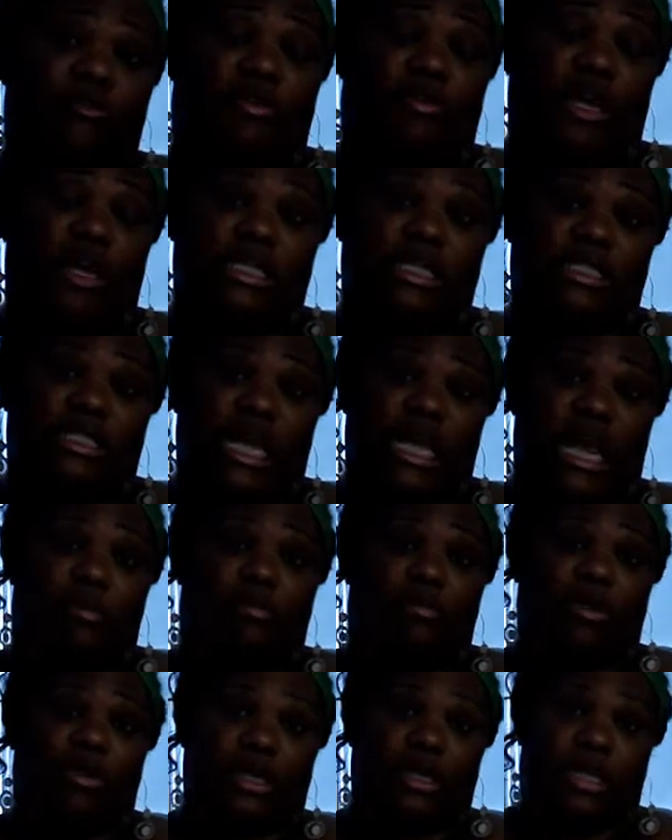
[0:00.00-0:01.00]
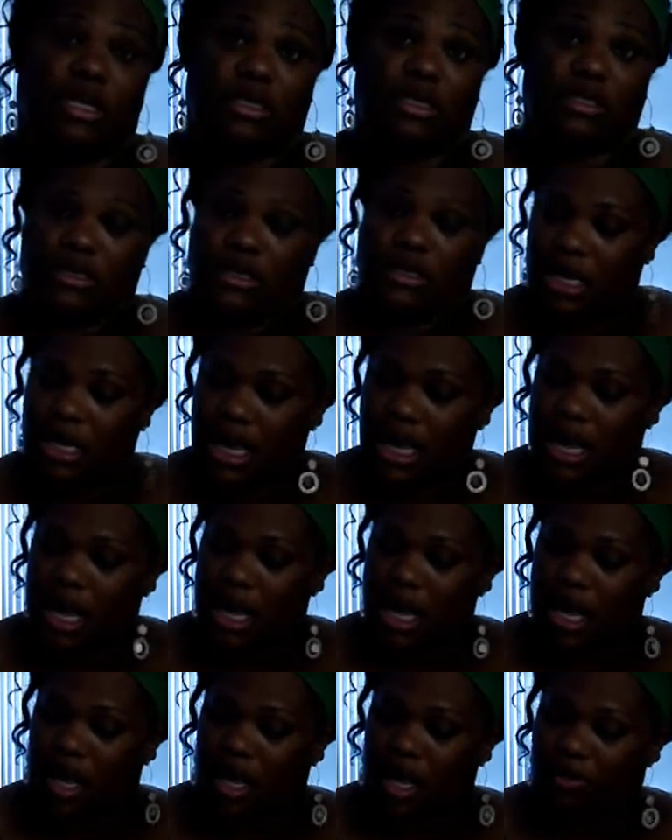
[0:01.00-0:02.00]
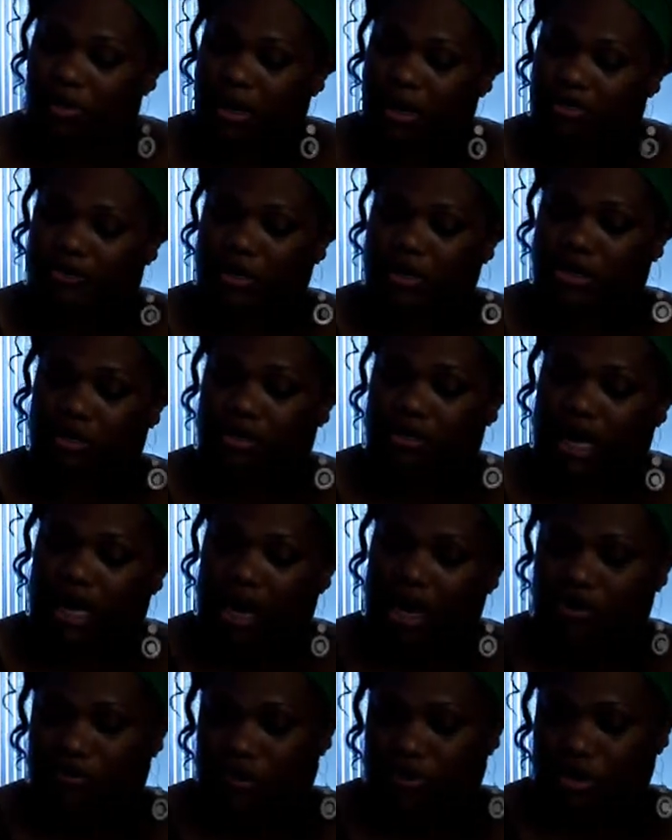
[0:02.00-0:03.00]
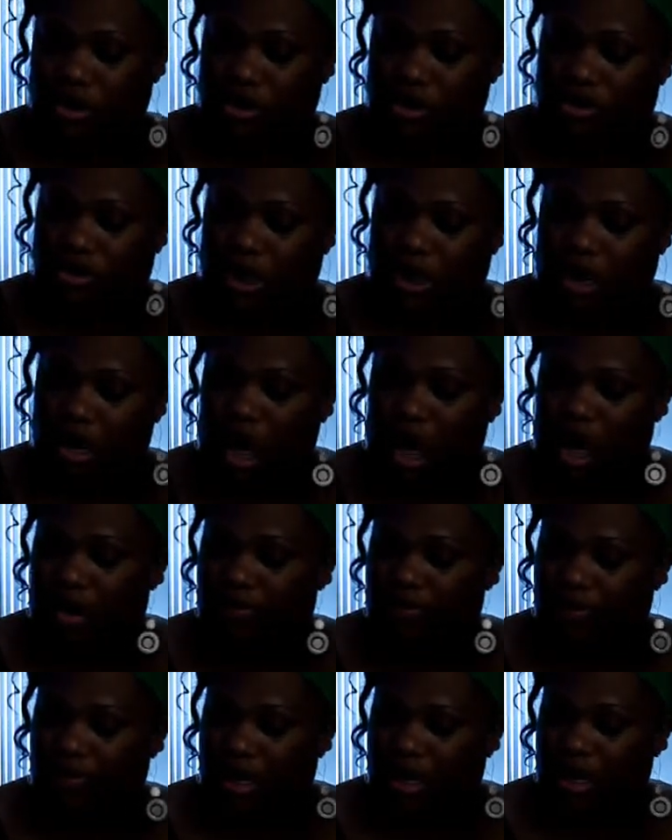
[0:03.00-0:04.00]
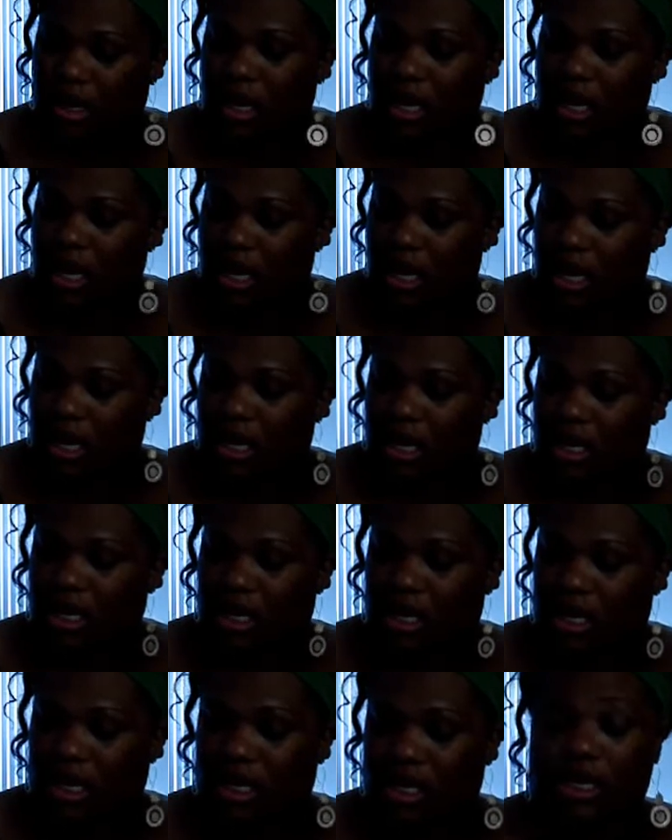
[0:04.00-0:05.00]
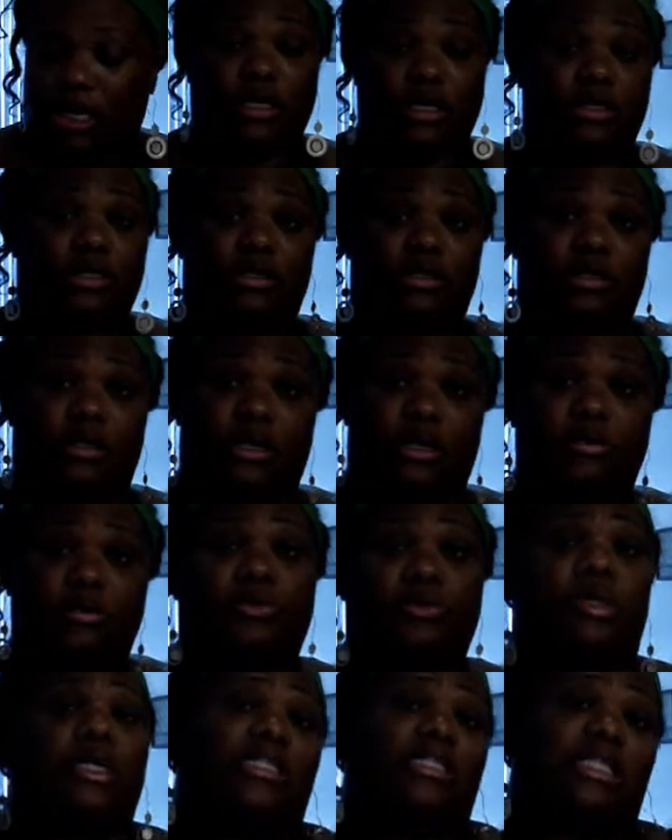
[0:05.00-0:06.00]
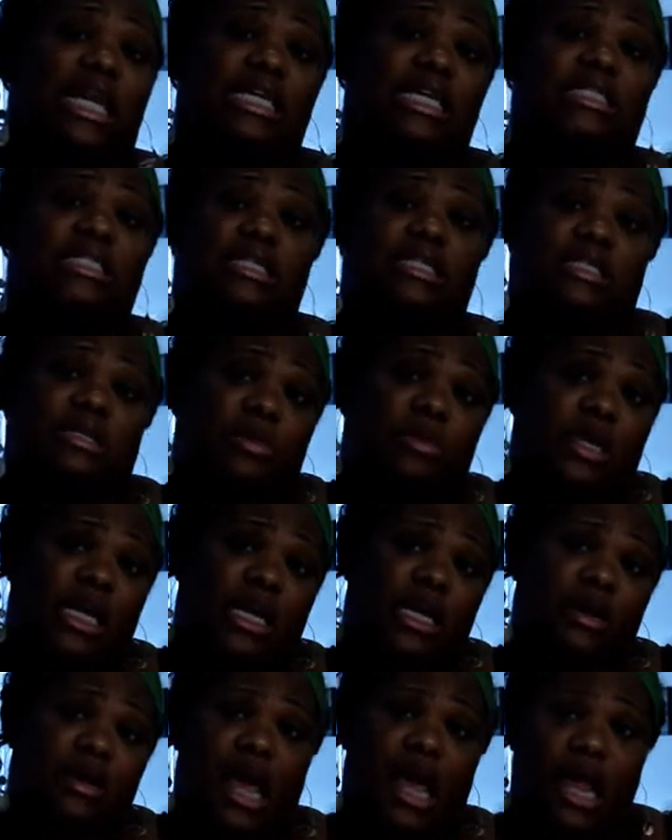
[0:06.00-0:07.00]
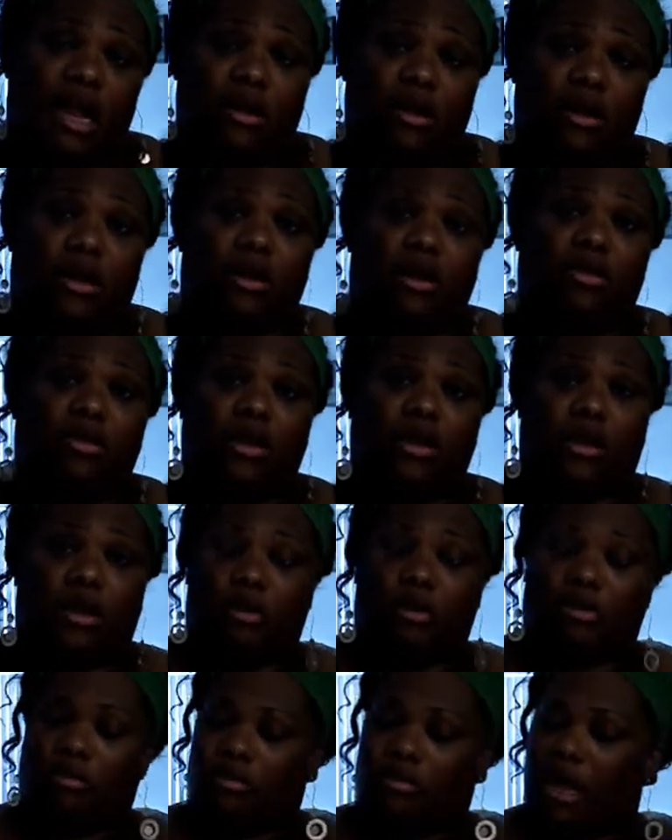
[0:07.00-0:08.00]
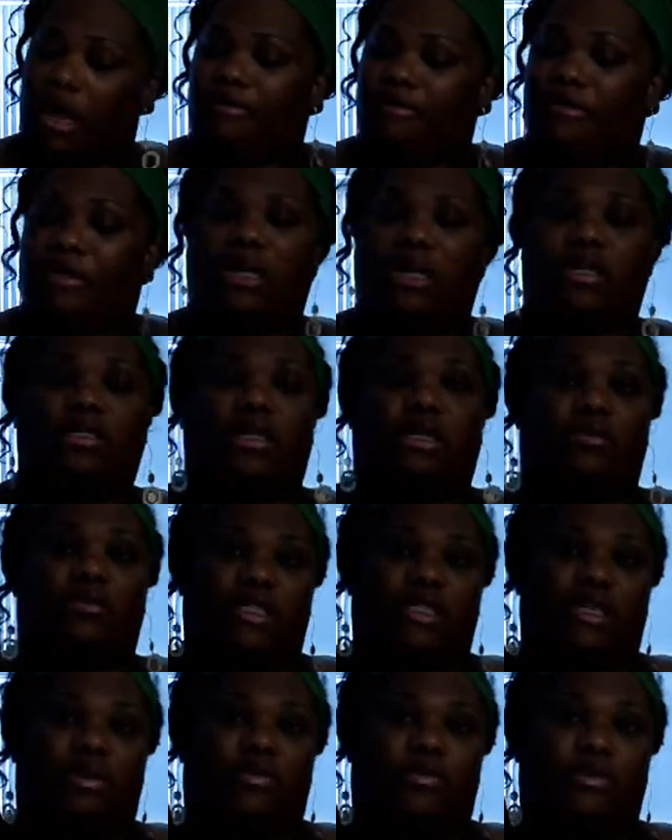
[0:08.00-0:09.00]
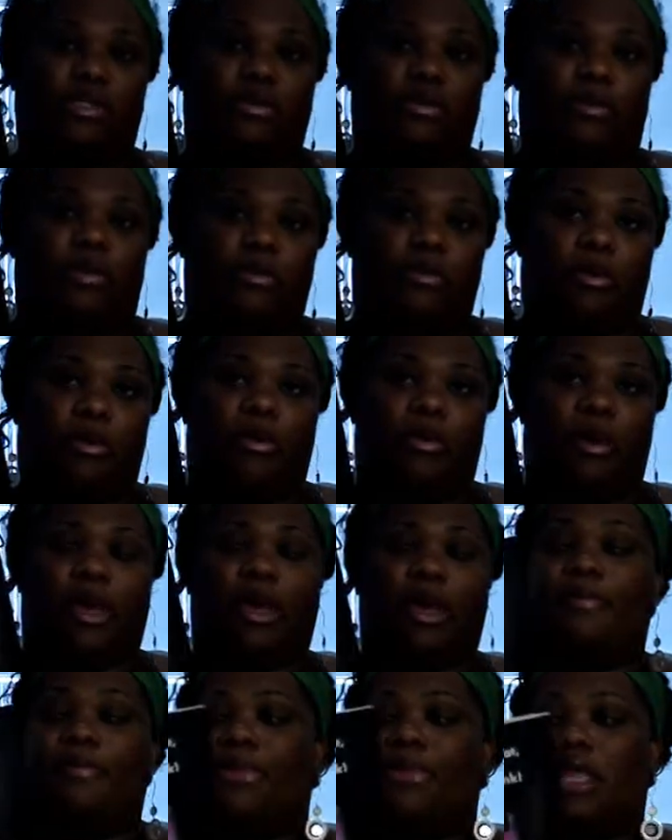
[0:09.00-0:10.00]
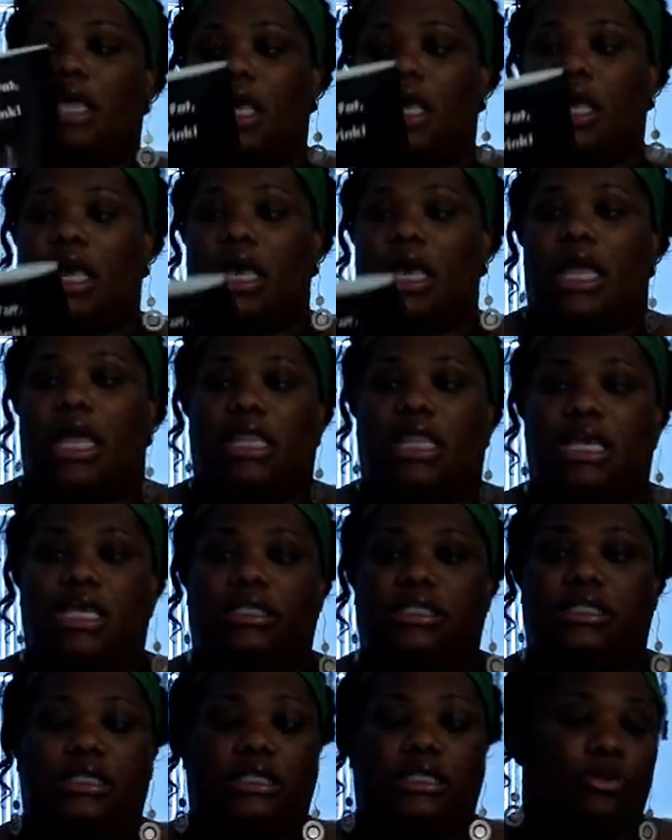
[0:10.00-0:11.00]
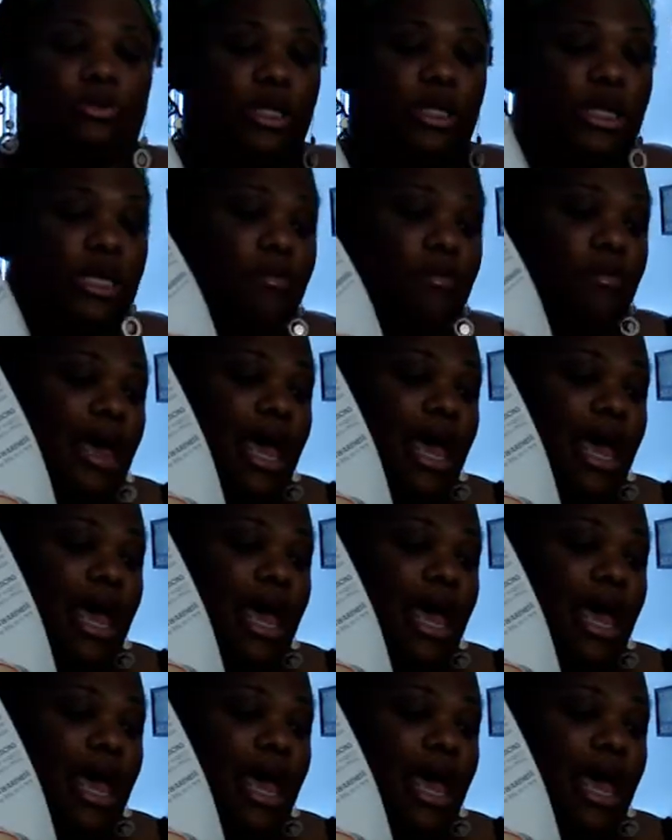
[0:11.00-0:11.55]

ever get a sample of this um, and if it's okay for you to drink coffee it is it was really tasty to me I don't know you know everything's going to be different to people but this is a really good